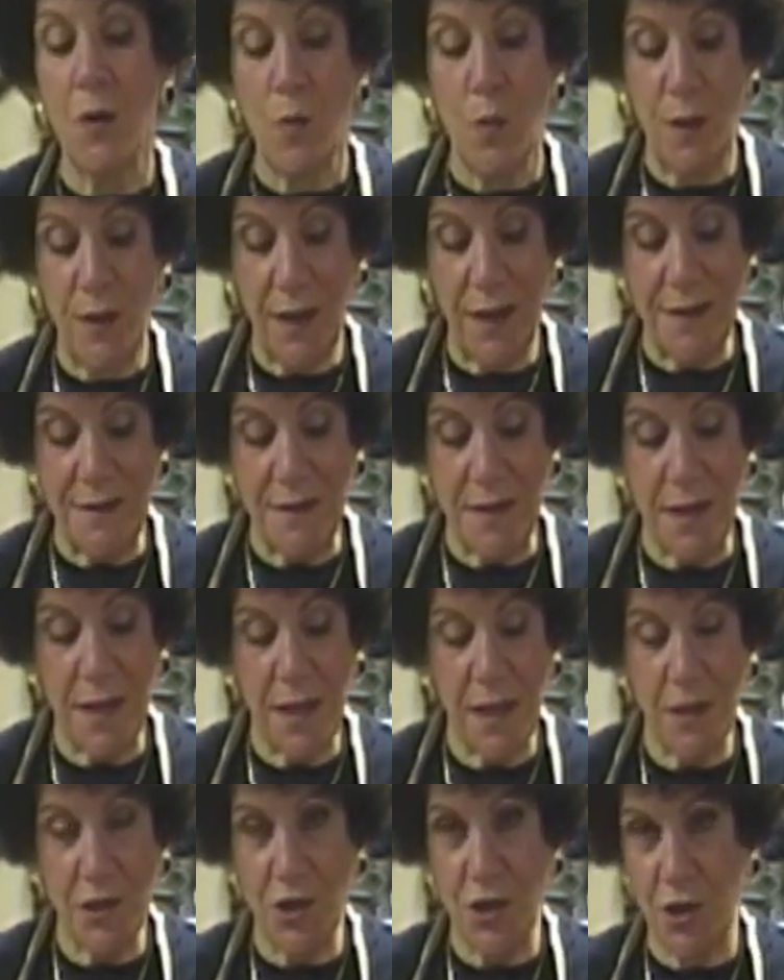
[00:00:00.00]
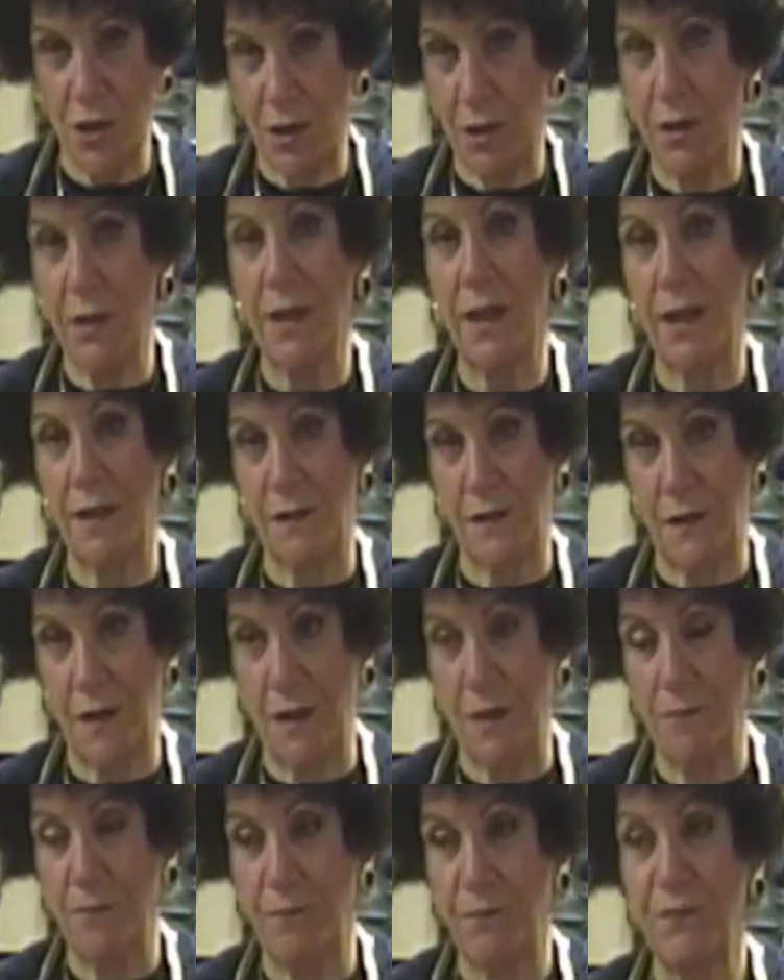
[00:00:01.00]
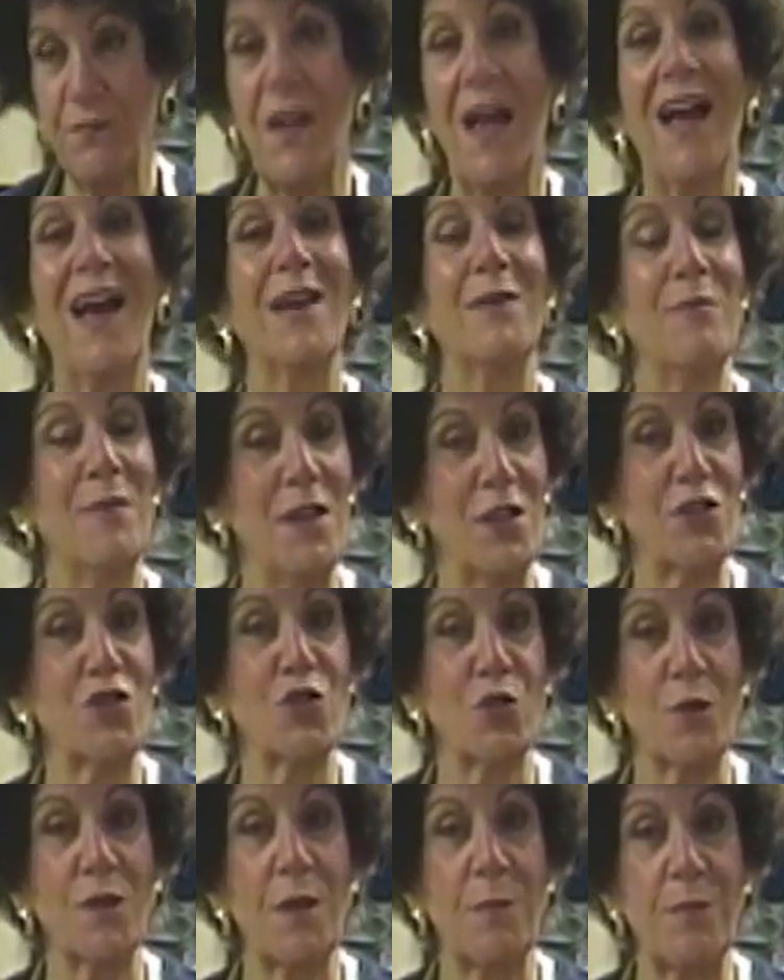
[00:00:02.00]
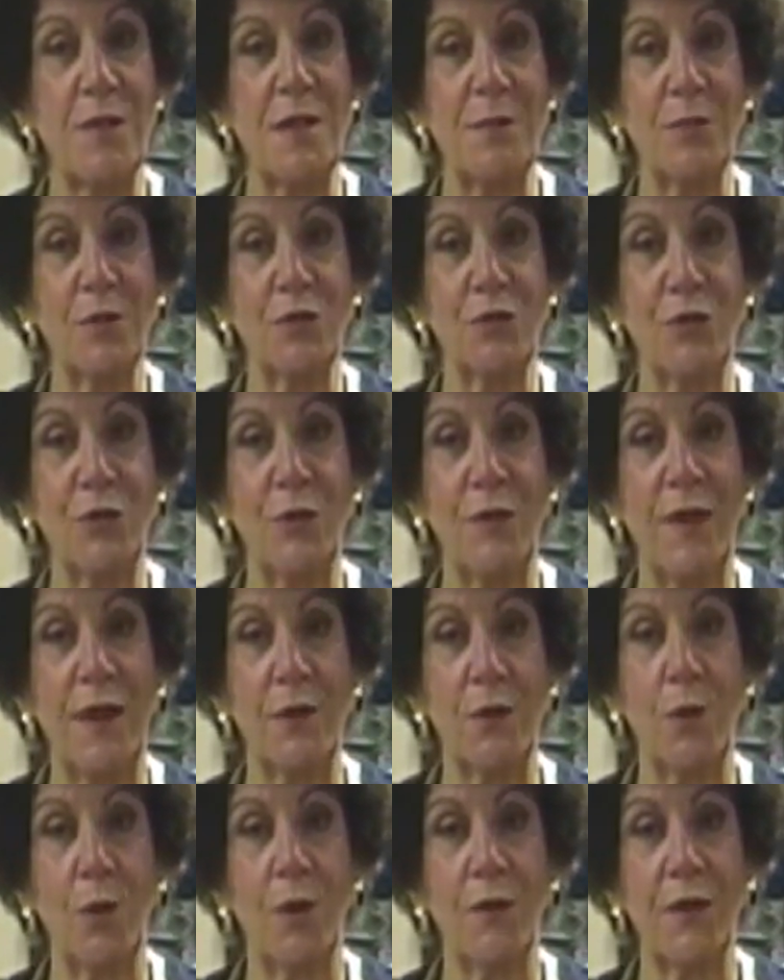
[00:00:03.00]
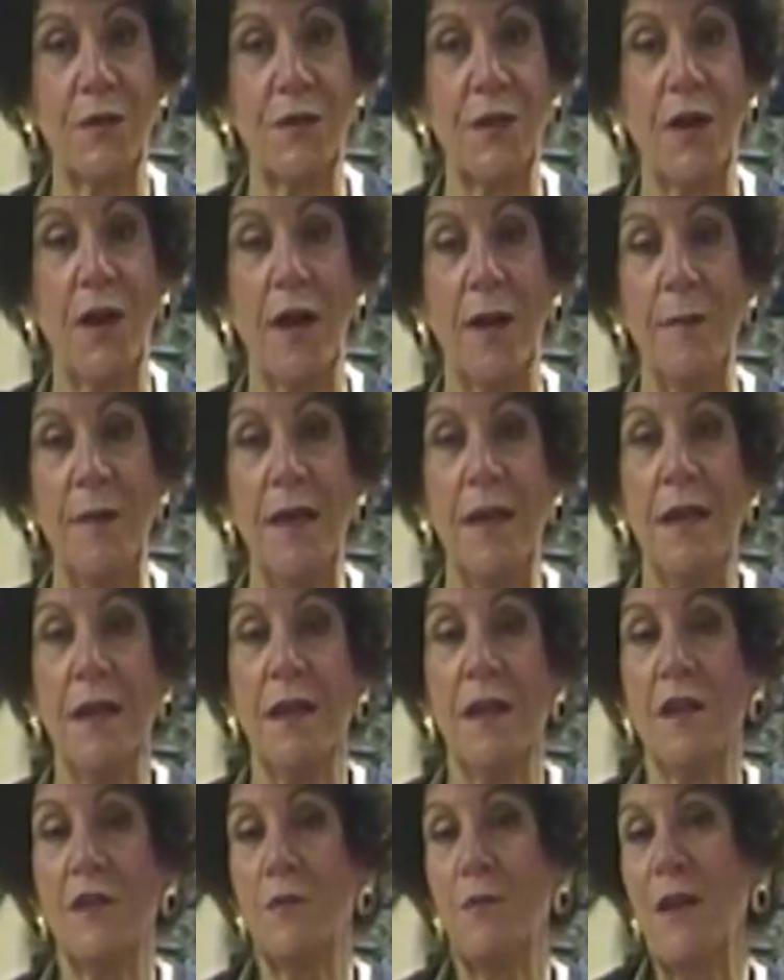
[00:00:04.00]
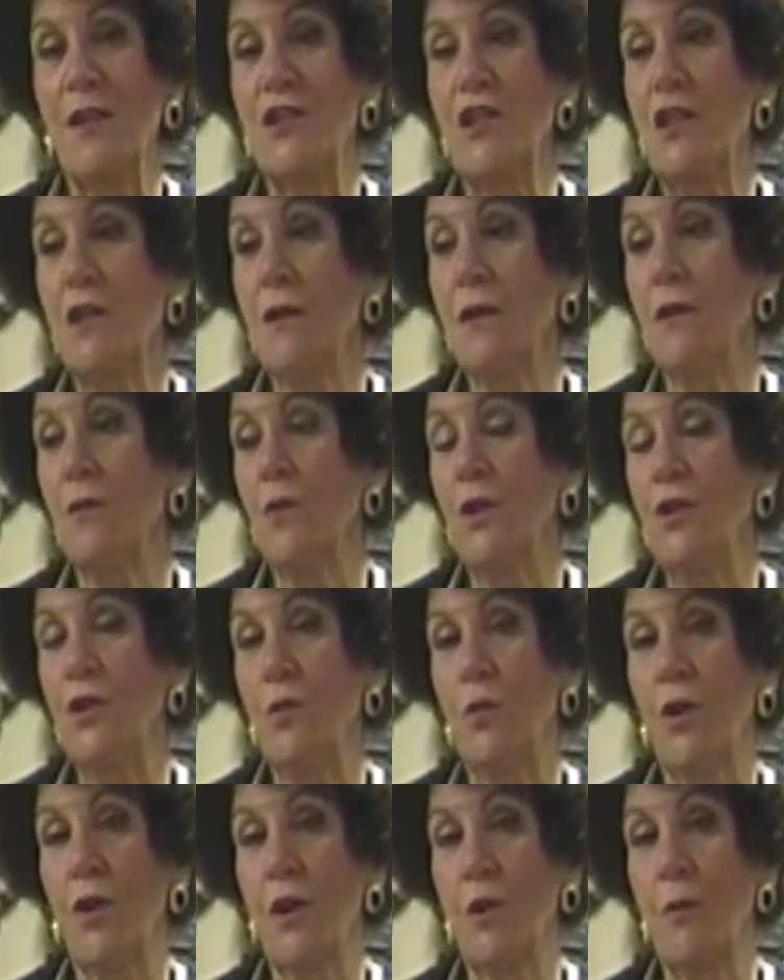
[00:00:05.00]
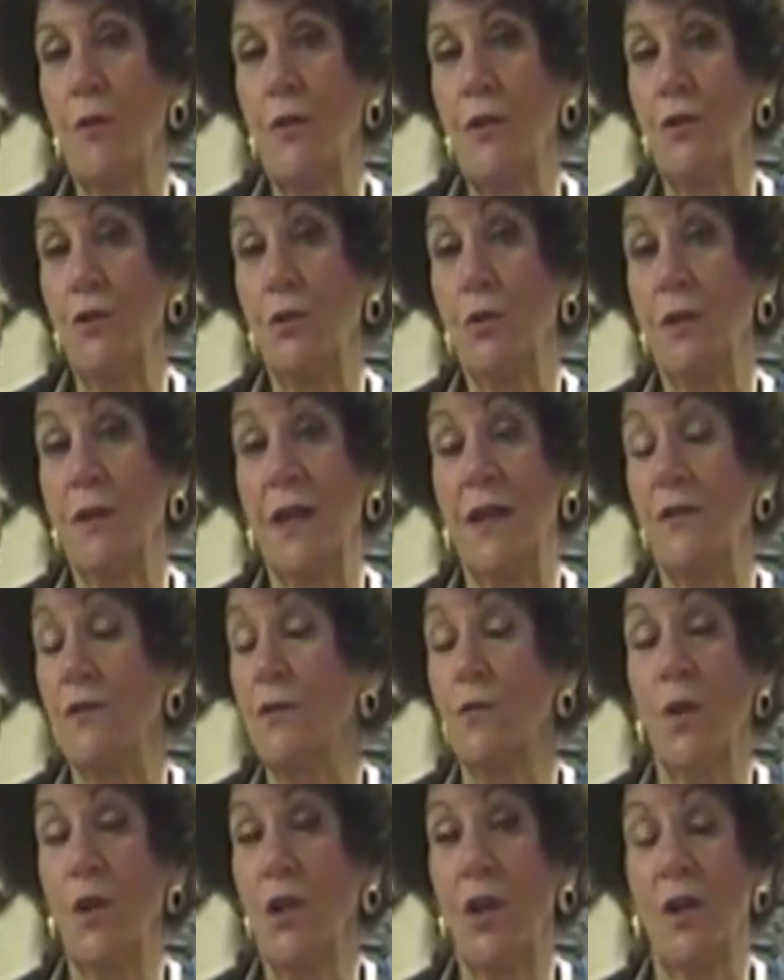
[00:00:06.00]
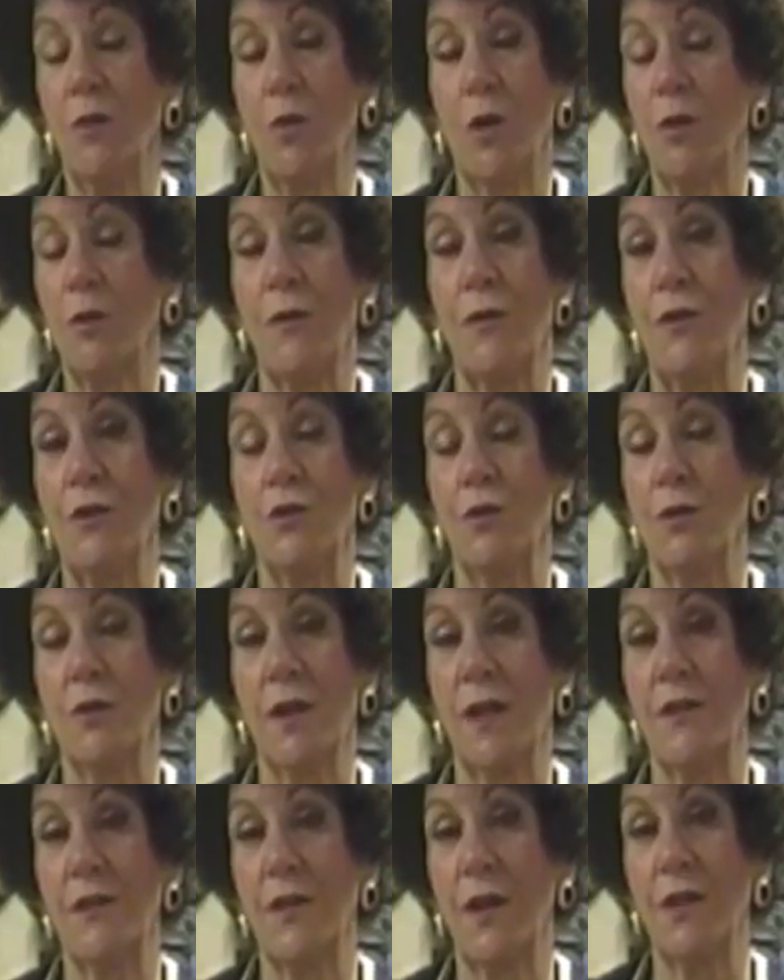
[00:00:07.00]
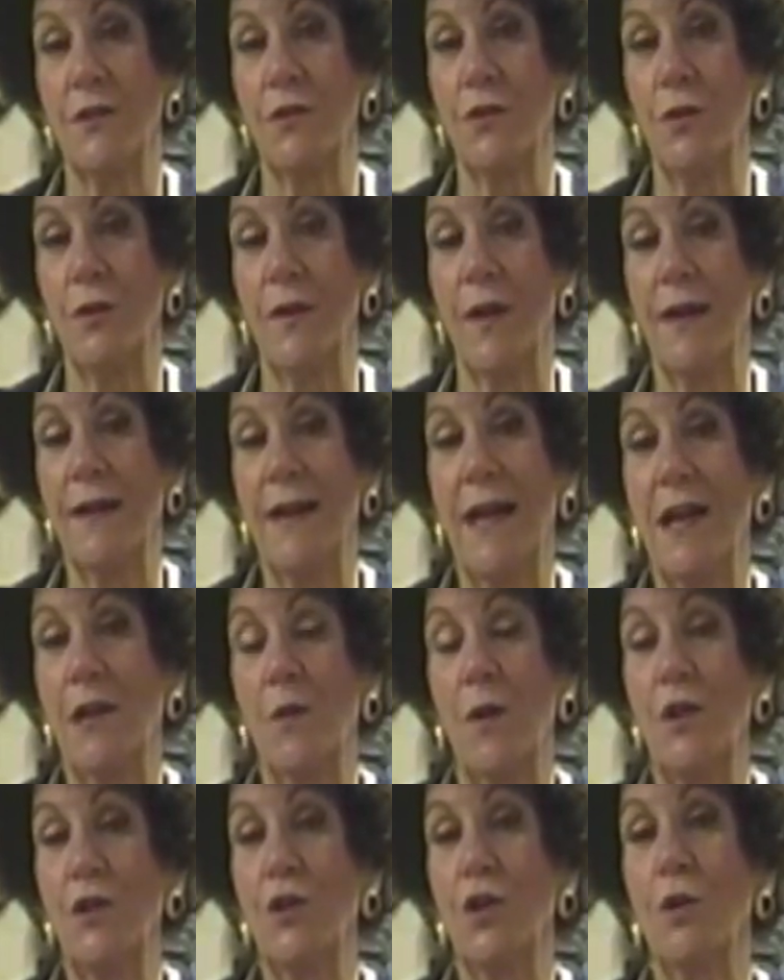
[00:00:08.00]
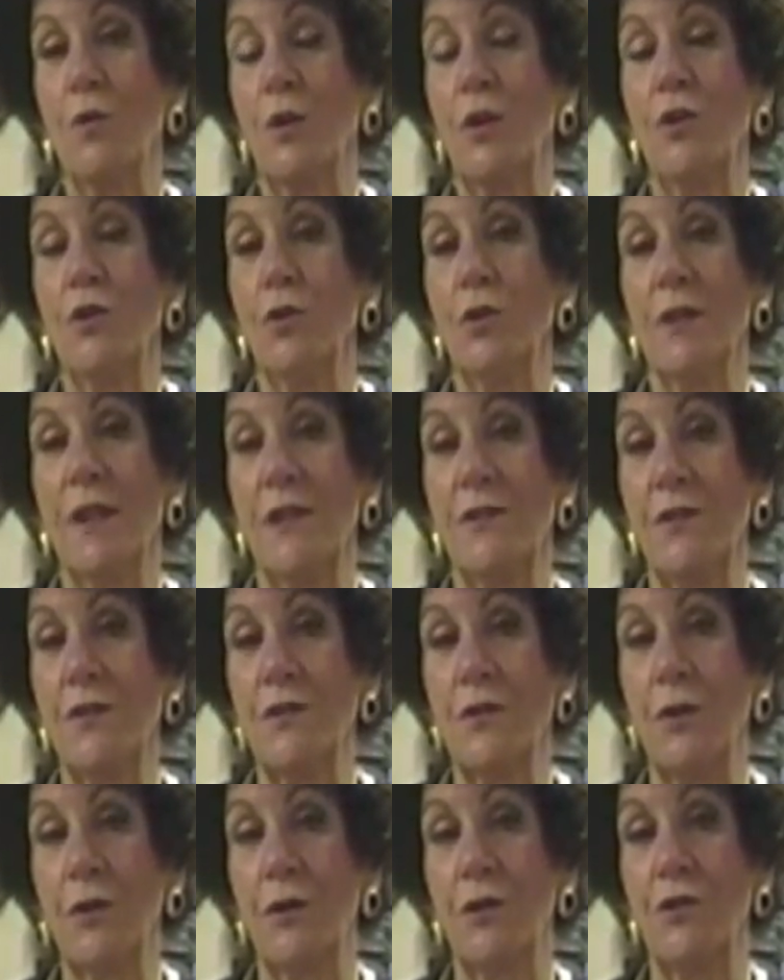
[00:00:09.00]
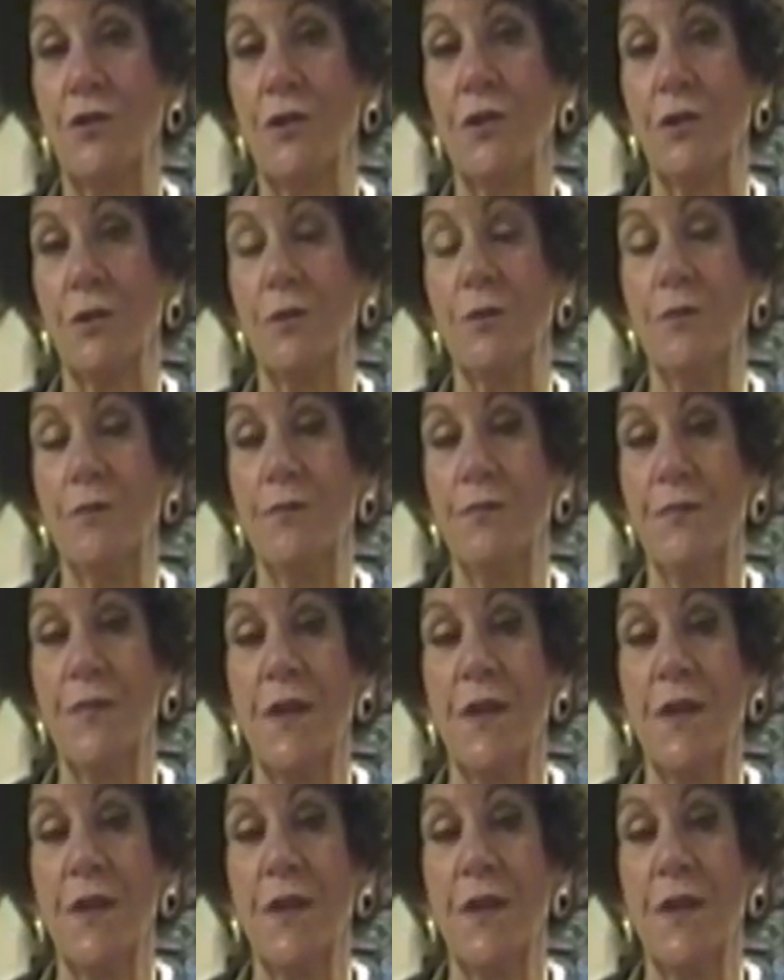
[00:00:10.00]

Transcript: When I teach glazing, I make sure that people do that all the time. Especially when you're working with a new glaze. When I work with a new glaze, I do that. How do I know what a new glaze is going to do?